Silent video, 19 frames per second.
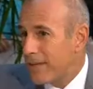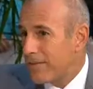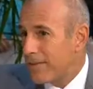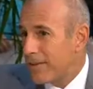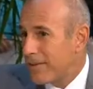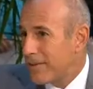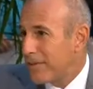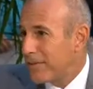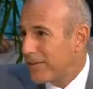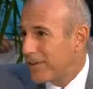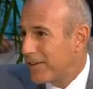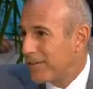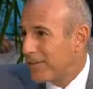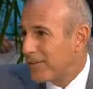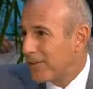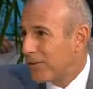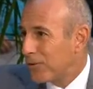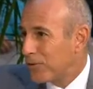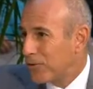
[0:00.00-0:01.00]
isn't this
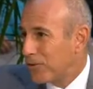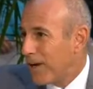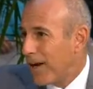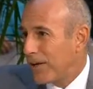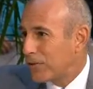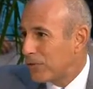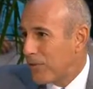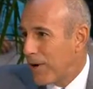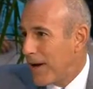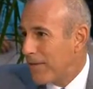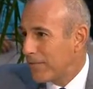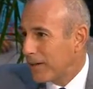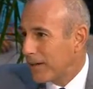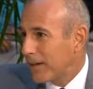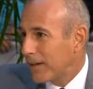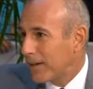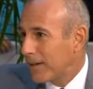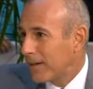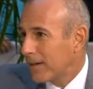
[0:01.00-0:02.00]
considered child
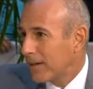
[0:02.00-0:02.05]
trafficking?